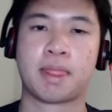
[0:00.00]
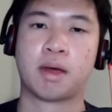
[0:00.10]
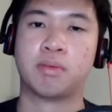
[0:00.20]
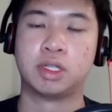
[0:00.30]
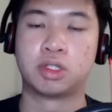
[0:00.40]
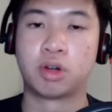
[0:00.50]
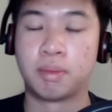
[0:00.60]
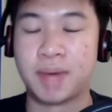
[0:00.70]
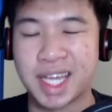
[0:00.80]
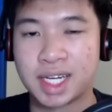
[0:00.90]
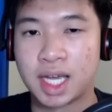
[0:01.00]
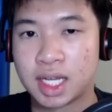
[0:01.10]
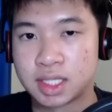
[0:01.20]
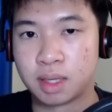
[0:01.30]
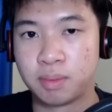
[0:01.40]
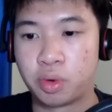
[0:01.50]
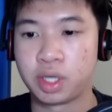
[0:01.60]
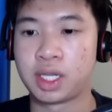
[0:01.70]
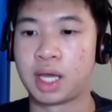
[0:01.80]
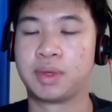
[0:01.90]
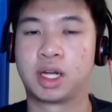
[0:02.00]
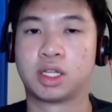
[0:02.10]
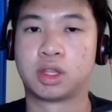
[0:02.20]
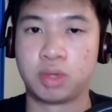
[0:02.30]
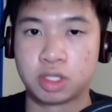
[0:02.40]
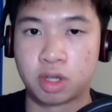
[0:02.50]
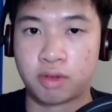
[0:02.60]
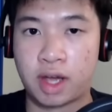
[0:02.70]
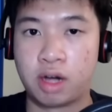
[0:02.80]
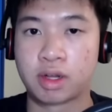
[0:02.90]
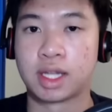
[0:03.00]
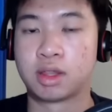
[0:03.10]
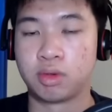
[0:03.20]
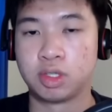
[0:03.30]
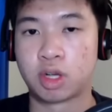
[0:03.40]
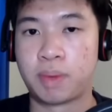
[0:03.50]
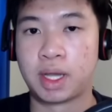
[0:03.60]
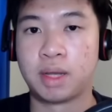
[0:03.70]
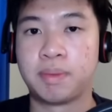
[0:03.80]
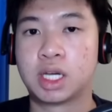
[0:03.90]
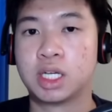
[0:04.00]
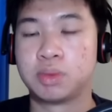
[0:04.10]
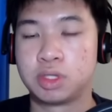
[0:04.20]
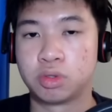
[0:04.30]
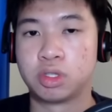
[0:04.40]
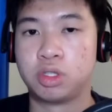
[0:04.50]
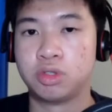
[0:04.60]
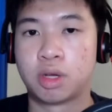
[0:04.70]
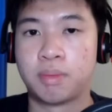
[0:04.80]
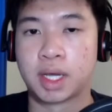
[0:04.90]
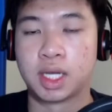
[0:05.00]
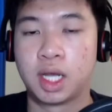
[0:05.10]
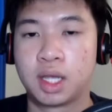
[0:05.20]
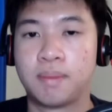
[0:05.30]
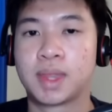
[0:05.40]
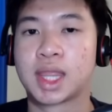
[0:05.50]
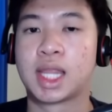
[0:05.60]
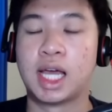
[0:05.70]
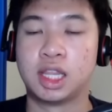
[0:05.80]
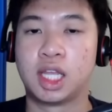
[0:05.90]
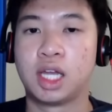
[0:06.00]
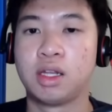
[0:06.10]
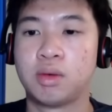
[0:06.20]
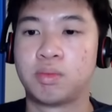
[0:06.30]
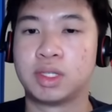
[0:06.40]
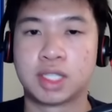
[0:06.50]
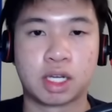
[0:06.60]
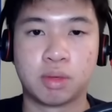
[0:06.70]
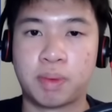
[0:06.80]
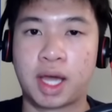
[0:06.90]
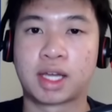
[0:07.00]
we sold a Mega Knight at some point, and we got a 3-star Valk and a 3-star Bandit because we sold a 2-star Mega Knight. And then we cycled back